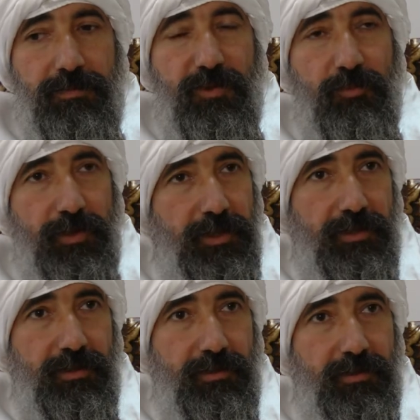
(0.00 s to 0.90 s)

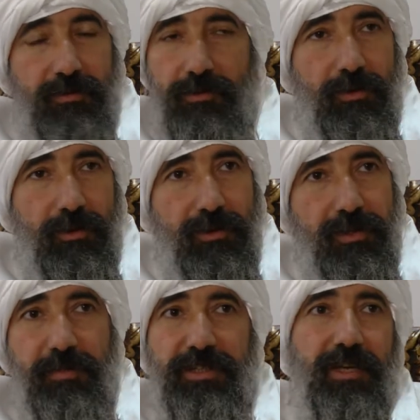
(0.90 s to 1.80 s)
we, all
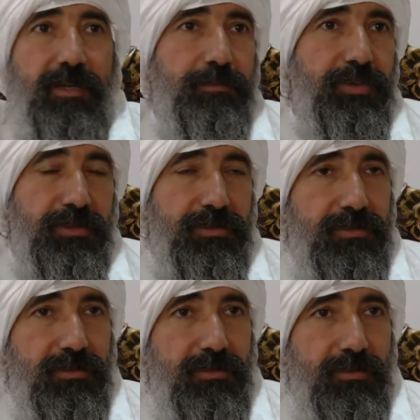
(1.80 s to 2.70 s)
the Mandaean
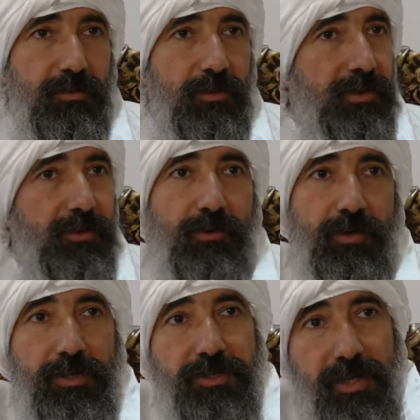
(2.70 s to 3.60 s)
priests, with no
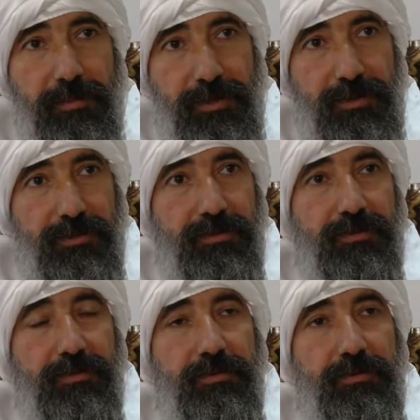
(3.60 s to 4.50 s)
exception,
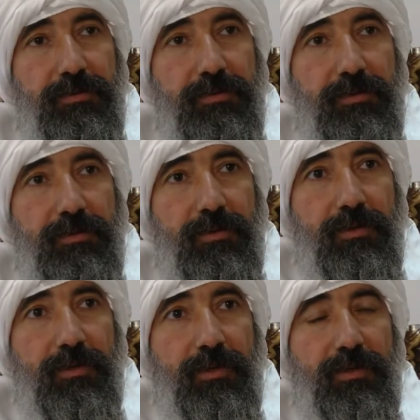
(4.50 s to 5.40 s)

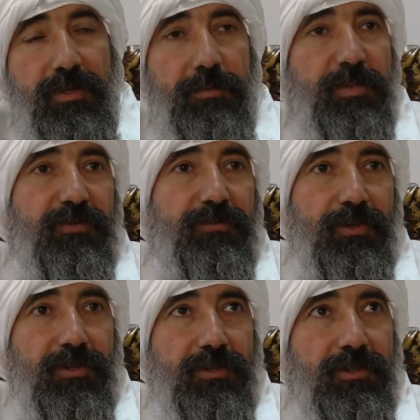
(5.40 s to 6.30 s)
they
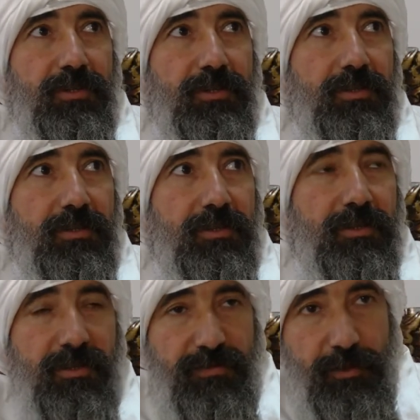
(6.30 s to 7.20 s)
prefer the
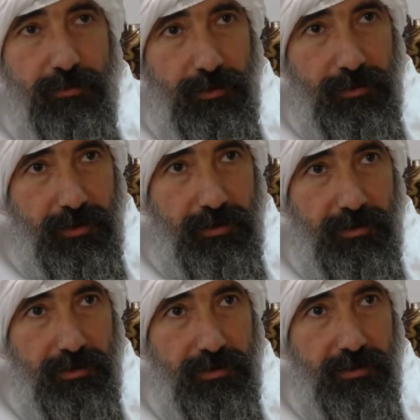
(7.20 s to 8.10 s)
river water
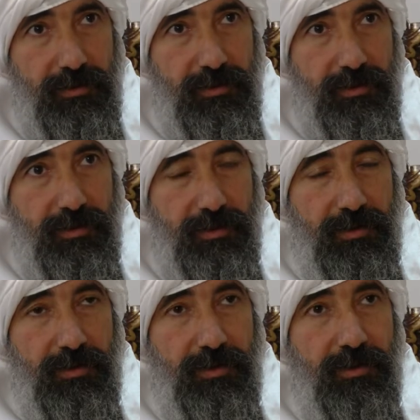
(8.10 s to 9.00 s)

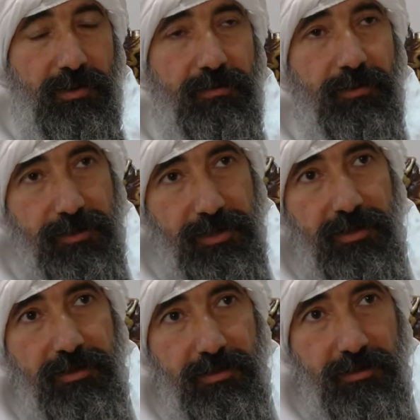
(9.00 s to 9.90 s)
for
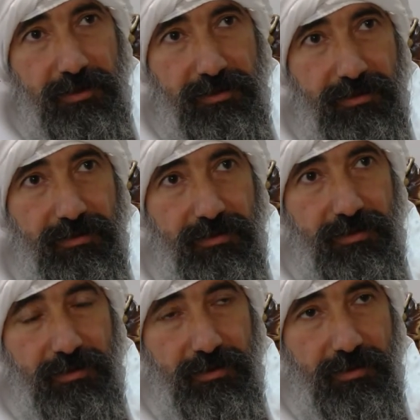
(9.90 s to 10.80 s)
certain
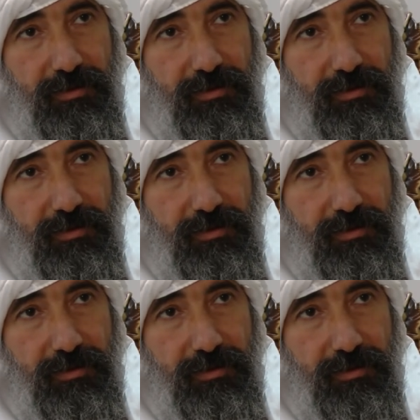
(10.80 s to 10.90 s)
reasons.